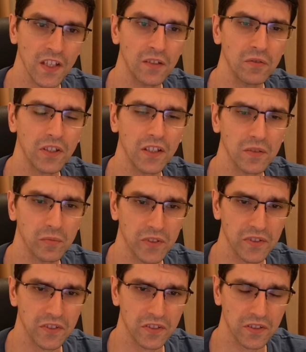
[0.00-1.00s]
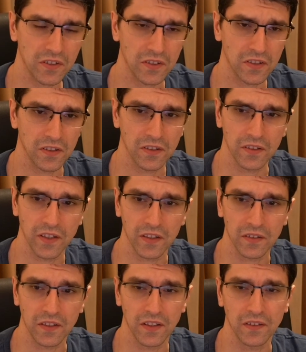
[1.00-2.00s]
And we got a position
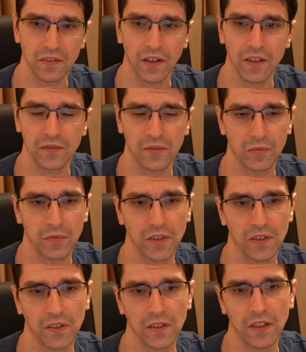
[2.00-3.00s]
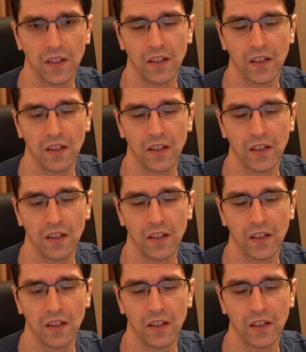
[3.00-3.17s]
that can arise from the